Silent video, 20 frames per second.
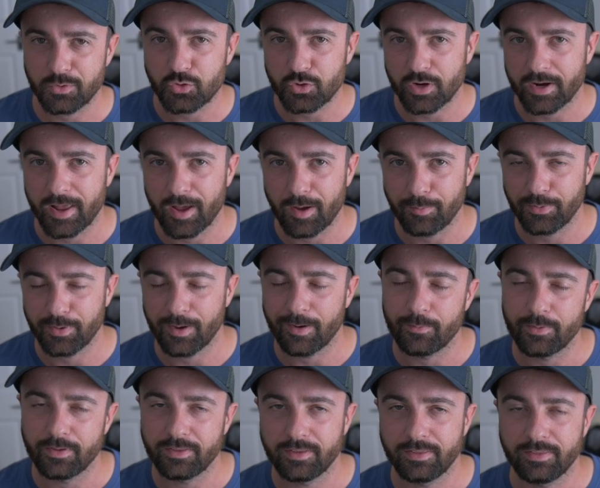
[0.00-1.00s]
to try and help you out
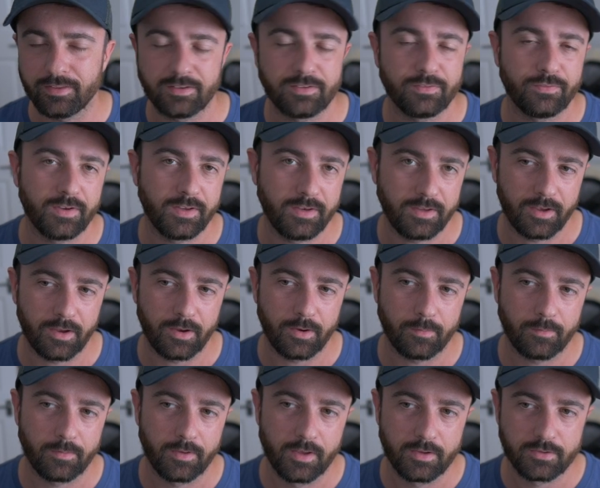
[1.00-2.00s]
with in this video.
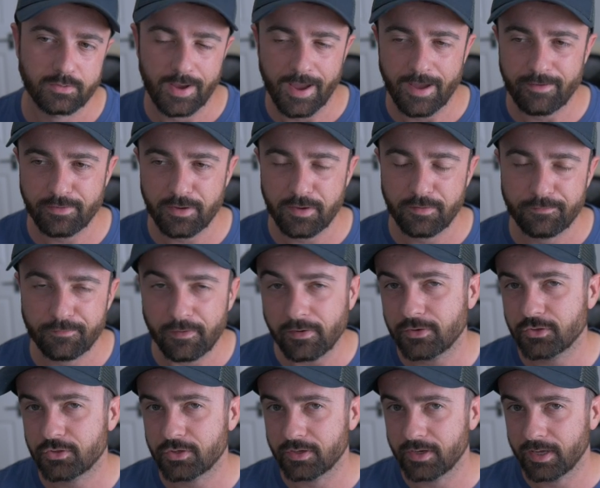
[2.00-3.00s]
So I have a
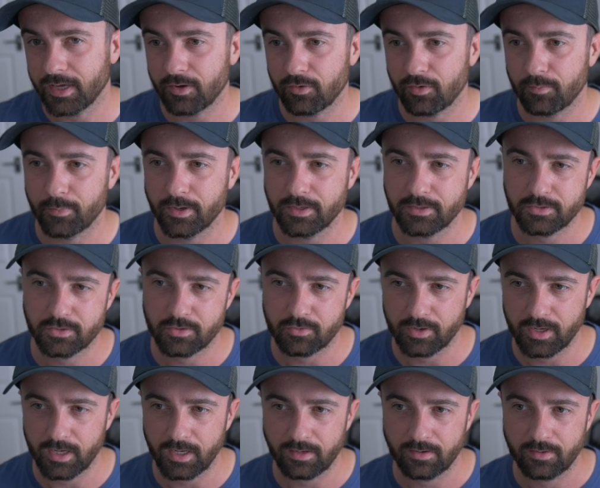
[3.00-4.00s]
function here on my
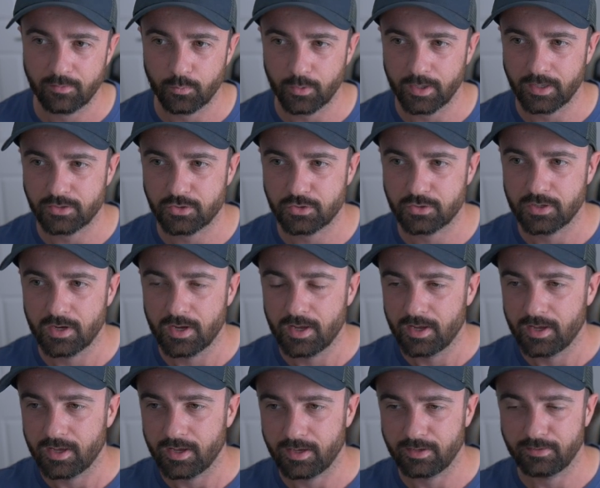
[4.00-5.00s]
screen which
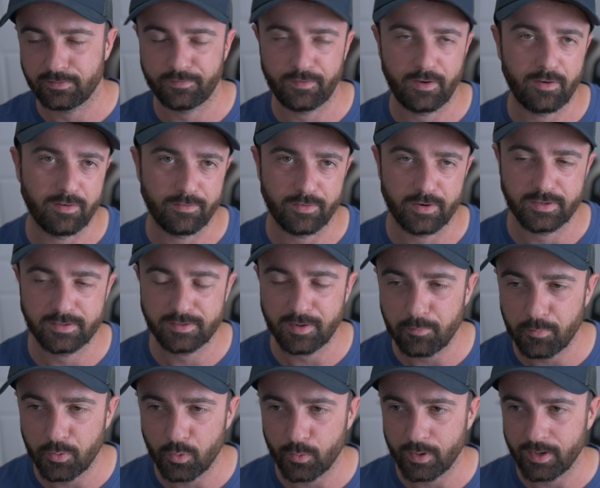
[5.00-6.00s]
is very, very
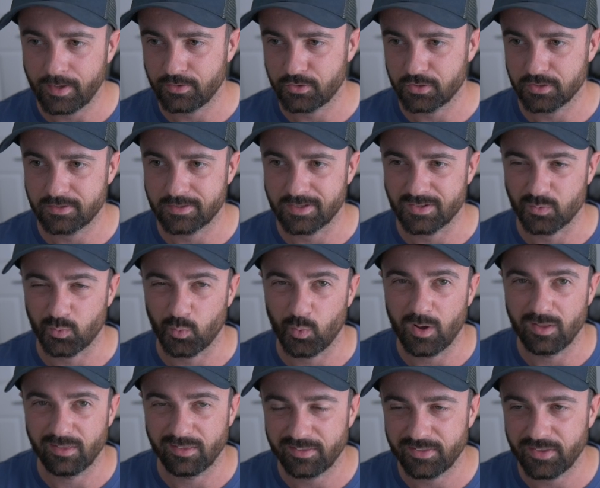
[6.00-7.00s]
simple. It just does
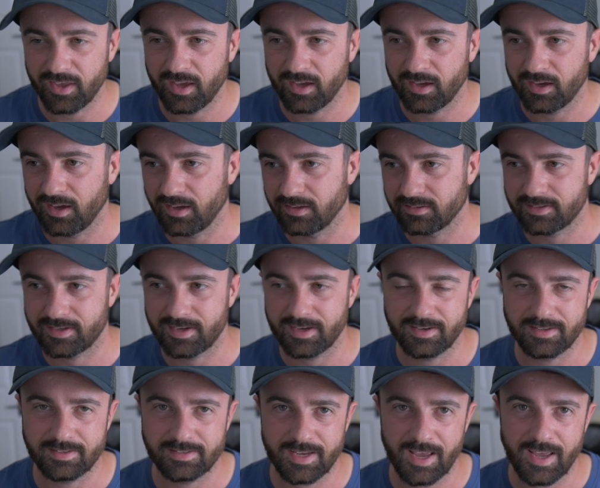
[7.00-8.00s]
one thing. It's going
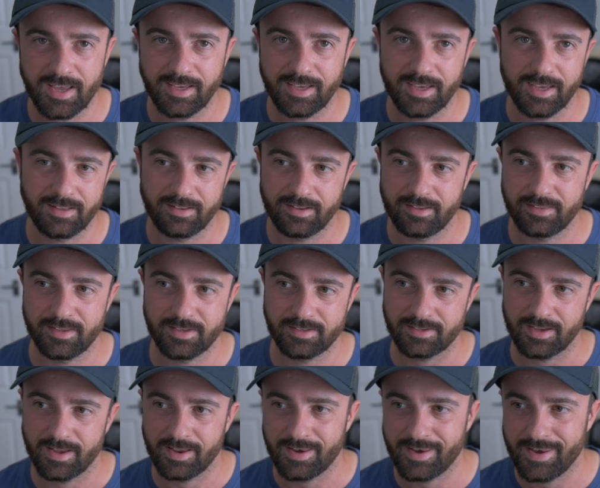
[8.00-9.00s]
to take in this
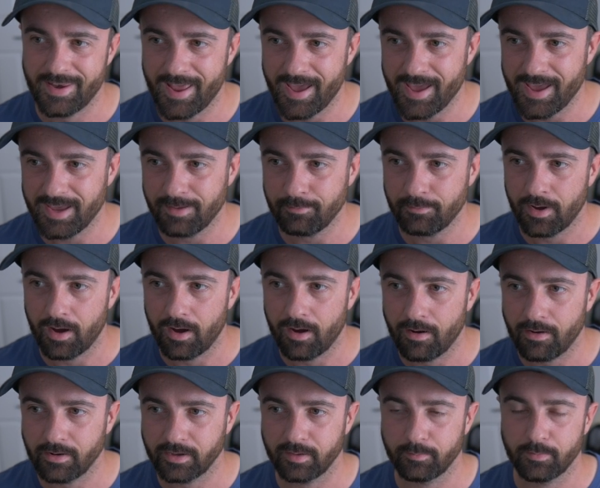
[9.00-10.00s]
name
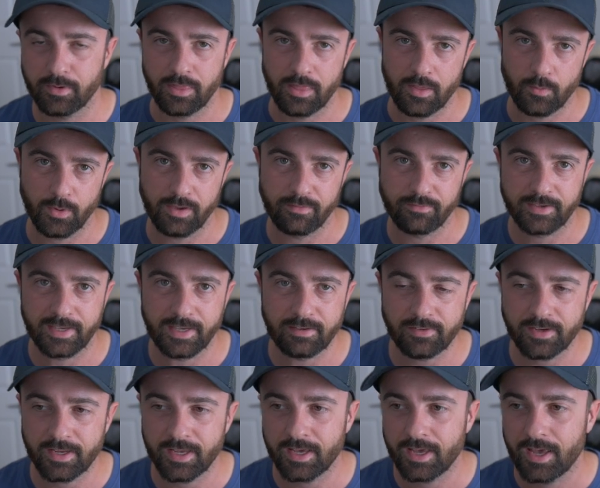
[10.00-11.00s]
argument that we've
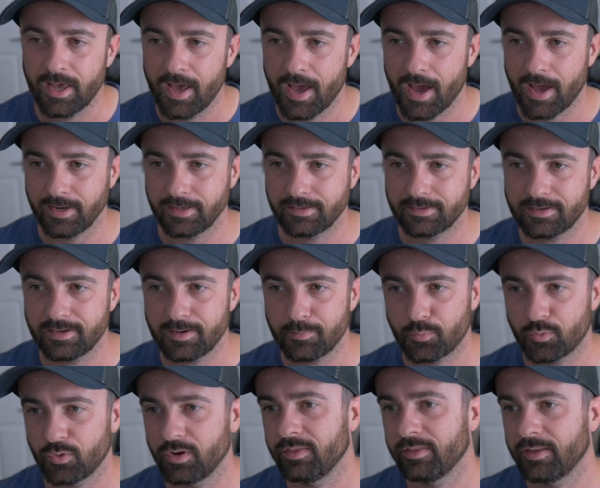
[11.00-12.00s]
given it and it's going to
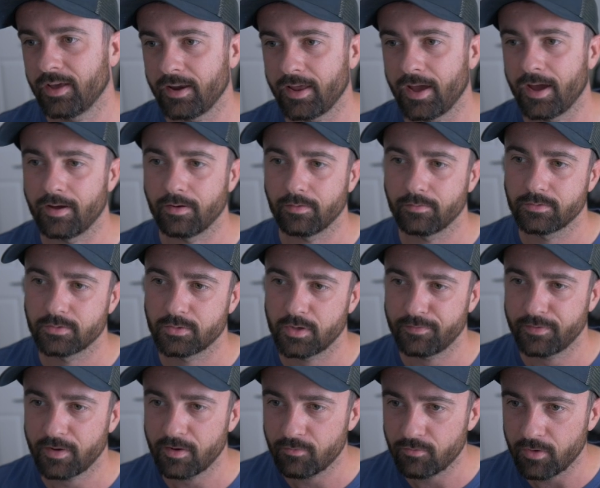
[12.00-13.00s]
print that out. So
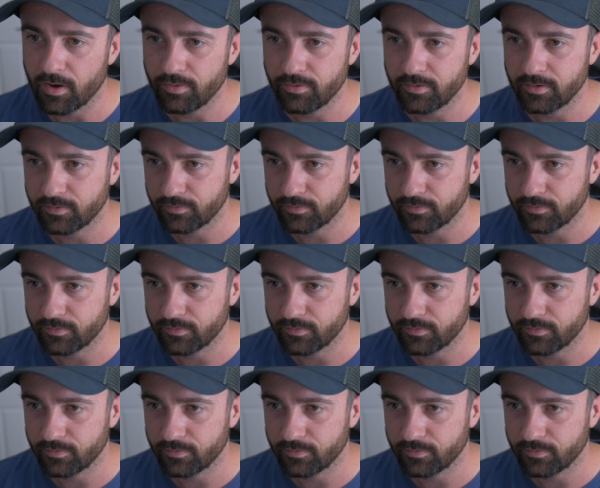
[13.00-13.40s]
if I run this